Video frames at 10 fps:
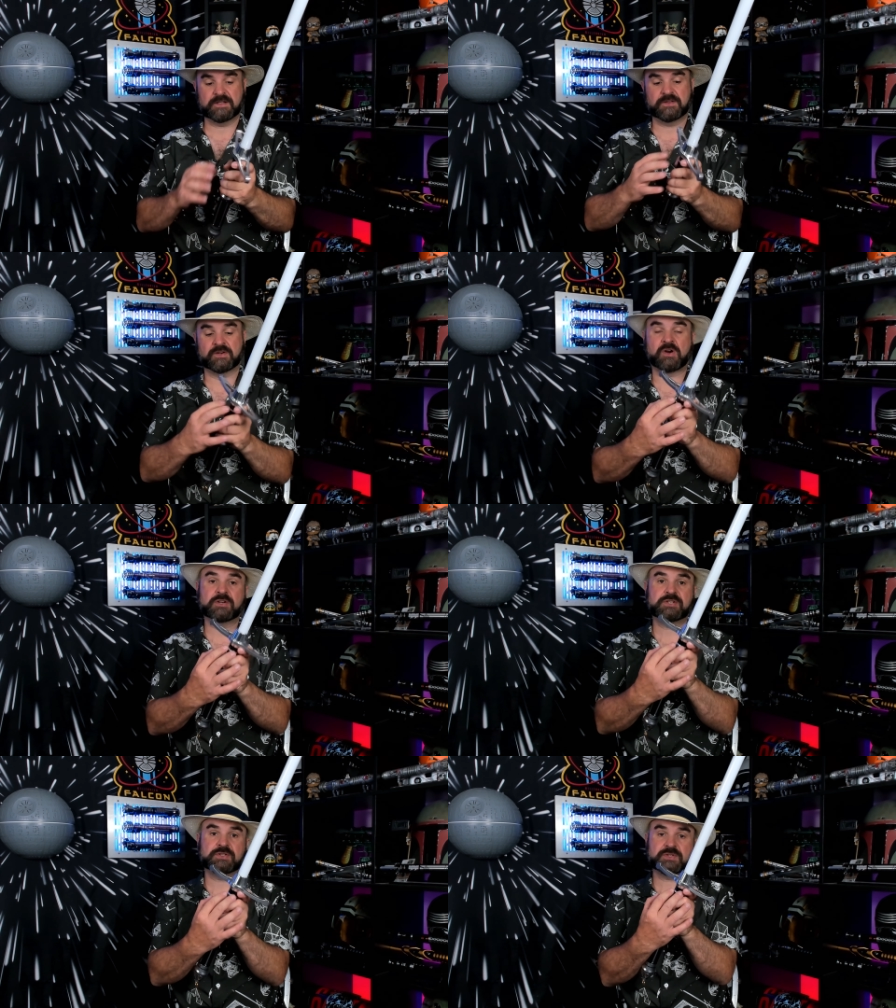There are
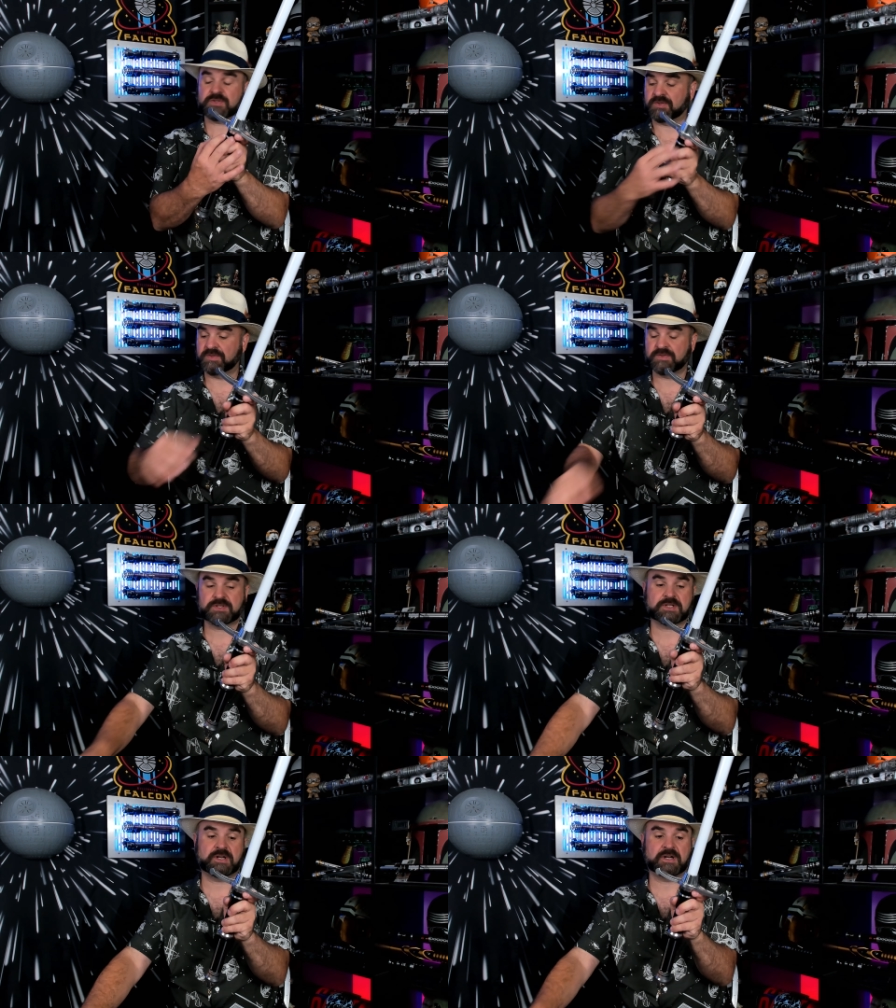two
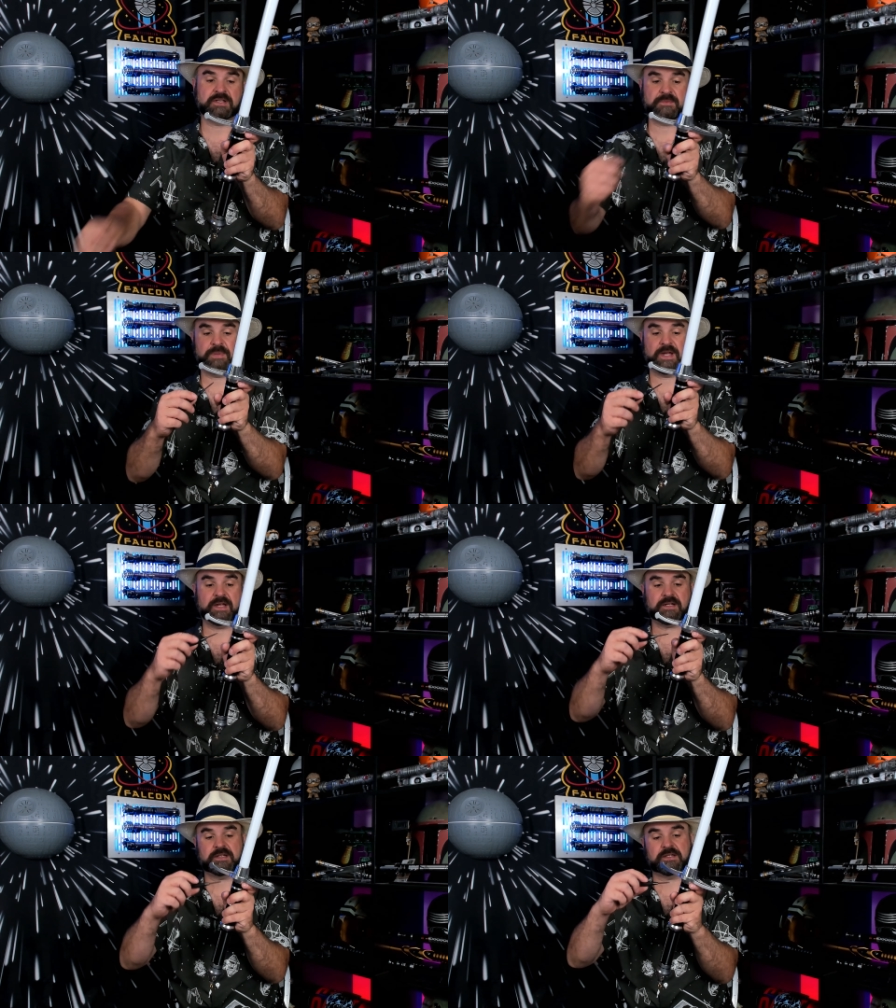screws on the back,